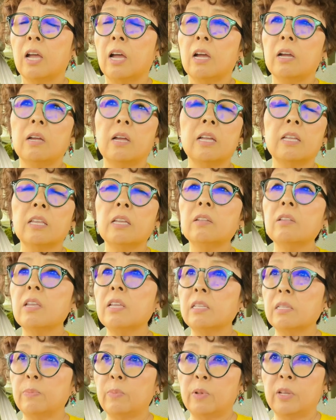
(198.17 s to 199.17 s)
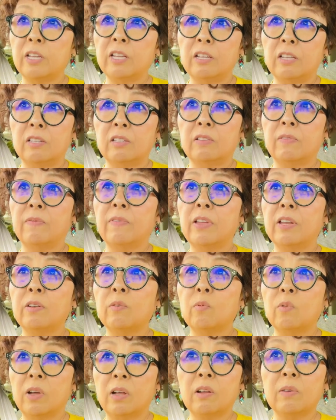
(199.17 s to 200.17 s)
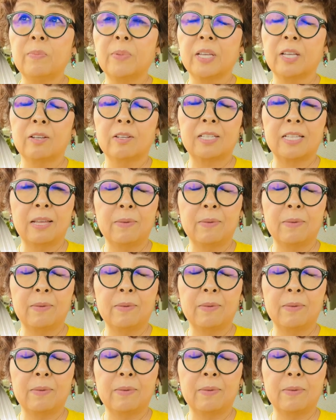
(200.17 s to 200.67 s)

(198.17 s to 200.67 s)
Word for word: I, I cannot explain it very well because